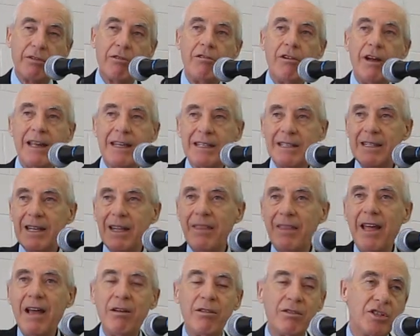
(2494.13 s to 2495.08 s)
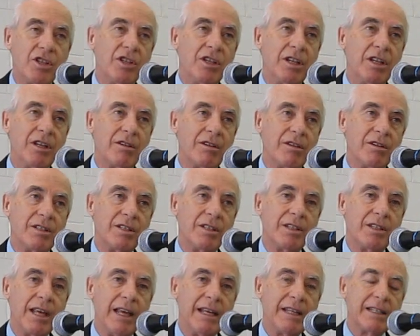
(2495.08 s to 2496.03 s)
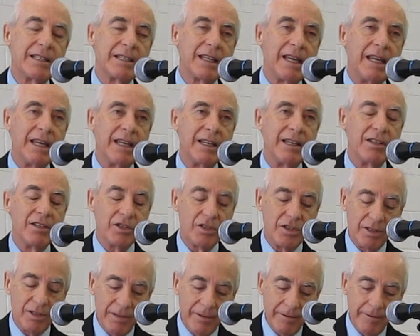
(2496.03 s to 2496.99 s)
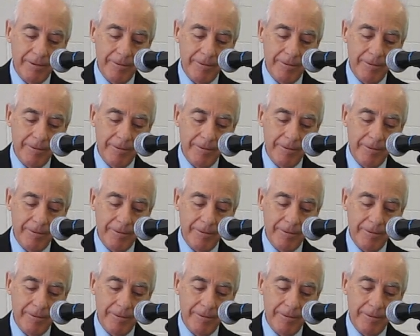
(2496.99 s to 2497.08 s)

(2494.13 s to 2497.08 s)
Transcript: Christ a thousand years as kings.